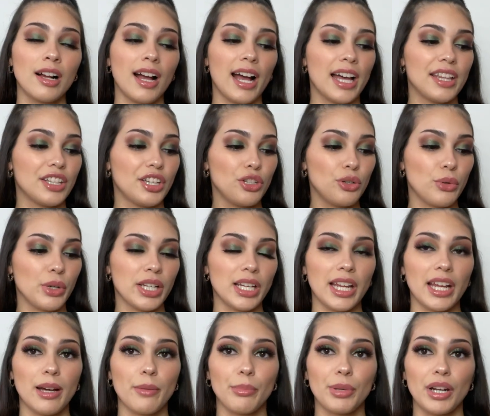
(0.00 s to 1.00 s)
And then you can
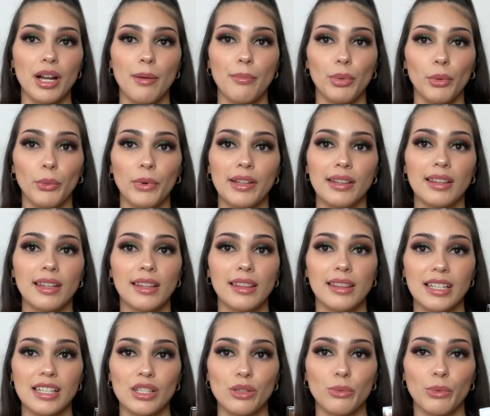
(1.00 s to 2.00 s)
amp it up with
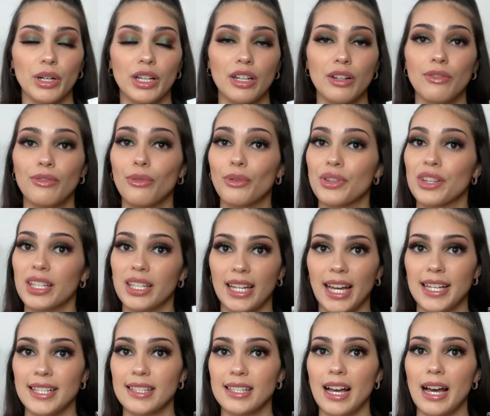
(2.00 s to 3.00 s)
this one for the
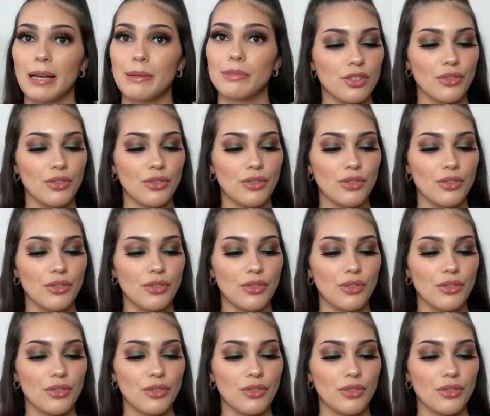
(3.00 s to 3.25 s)
nighttime.